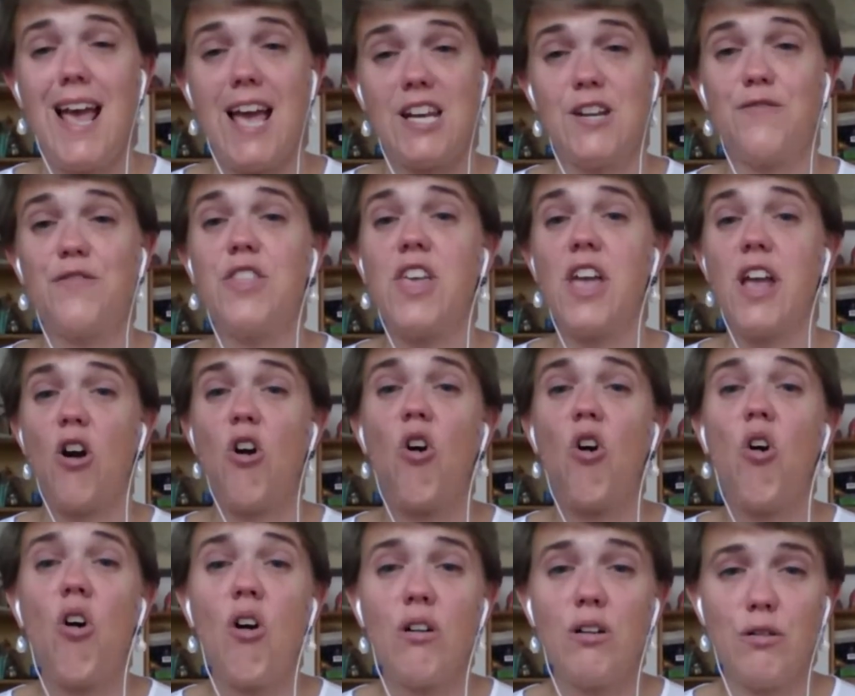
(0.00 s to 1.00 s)
And if they
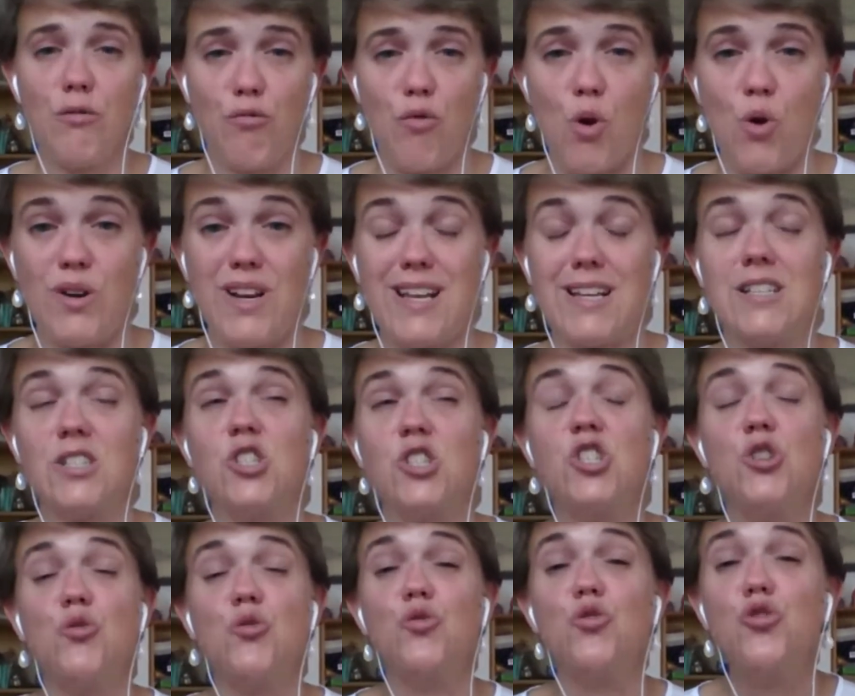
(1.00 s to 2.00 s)
are eroding,
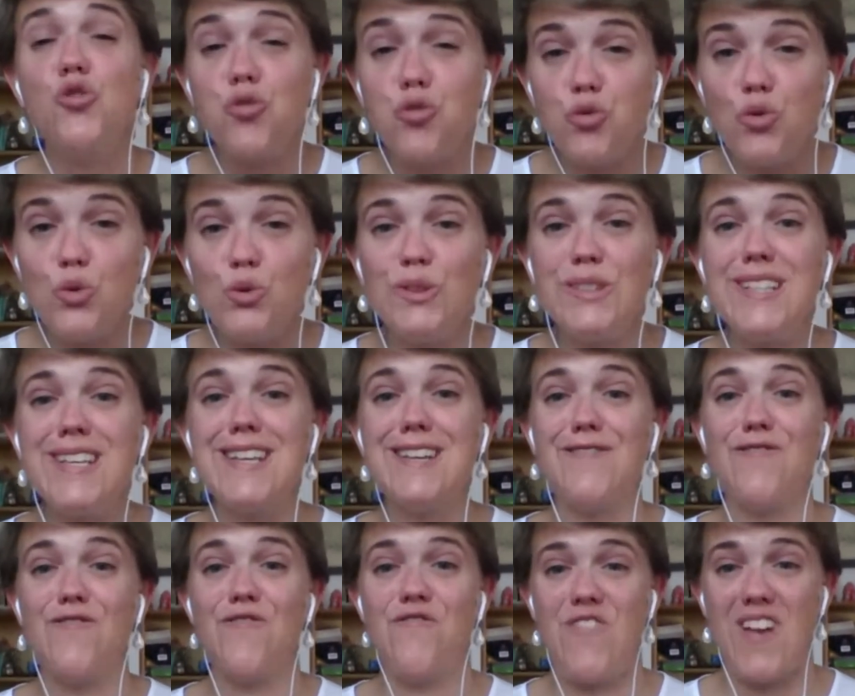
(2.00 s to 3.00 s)
to truly
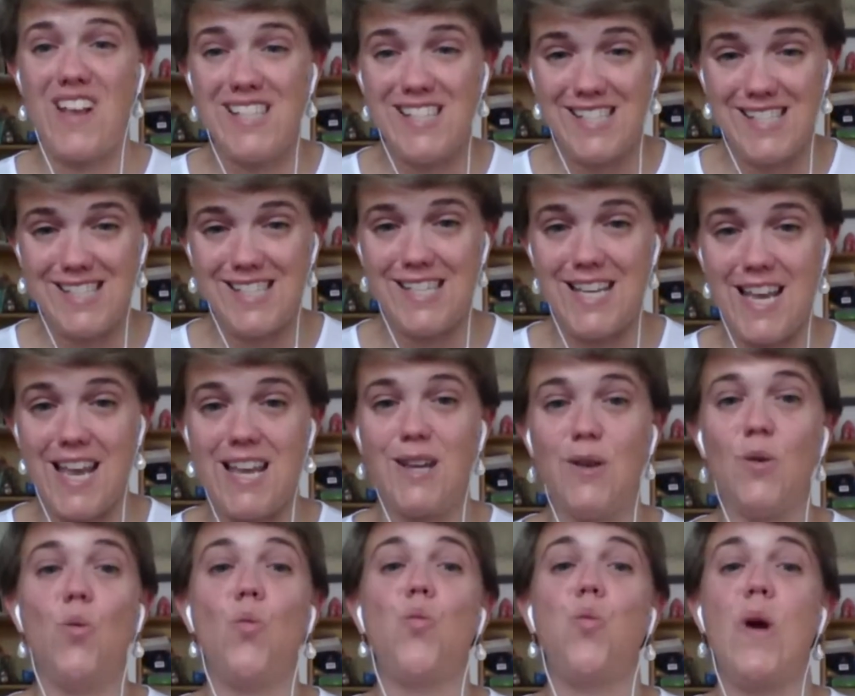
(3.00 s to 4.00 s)

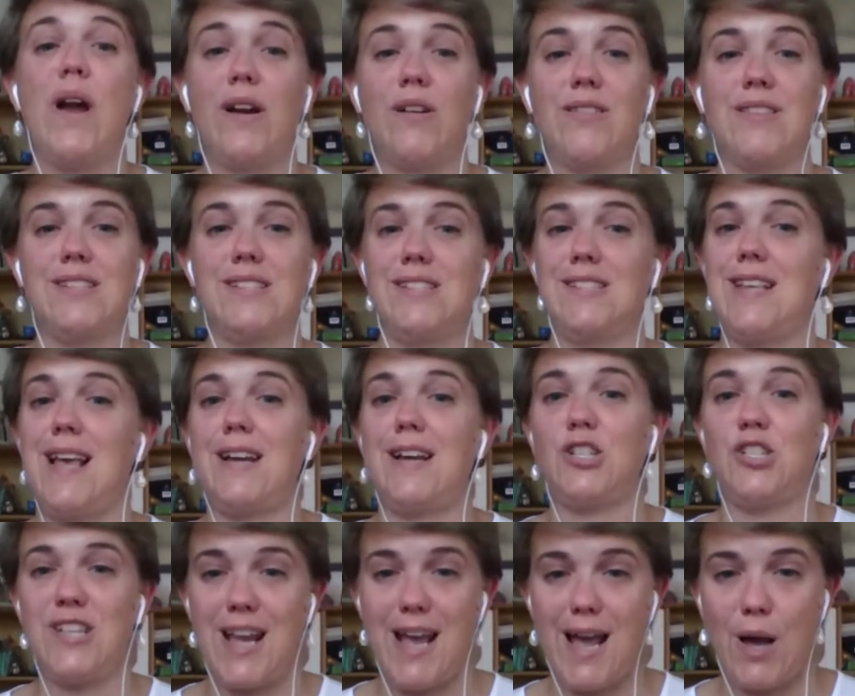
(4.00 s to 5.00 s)
investigate where this is
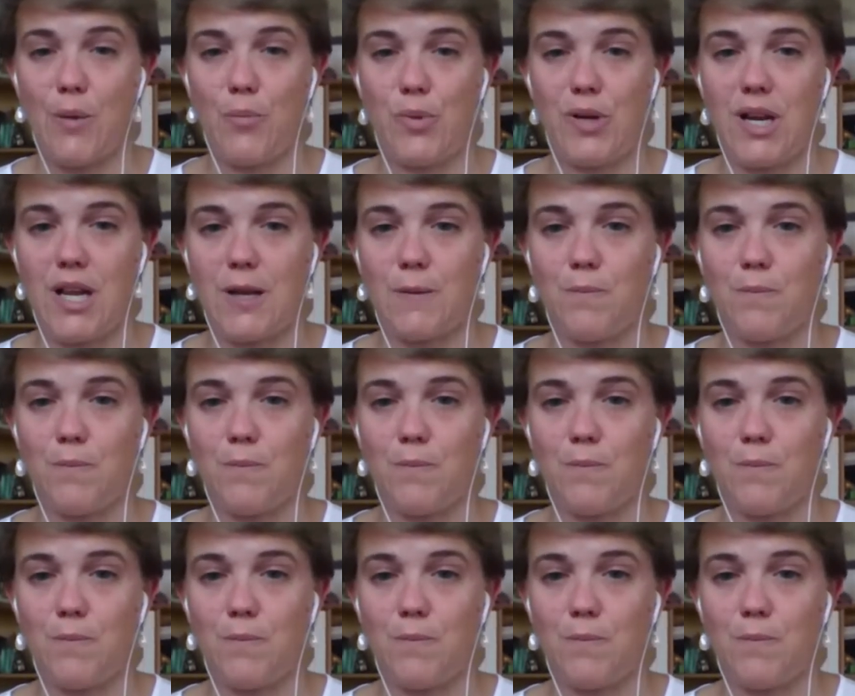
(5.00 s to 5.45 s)
actually happening.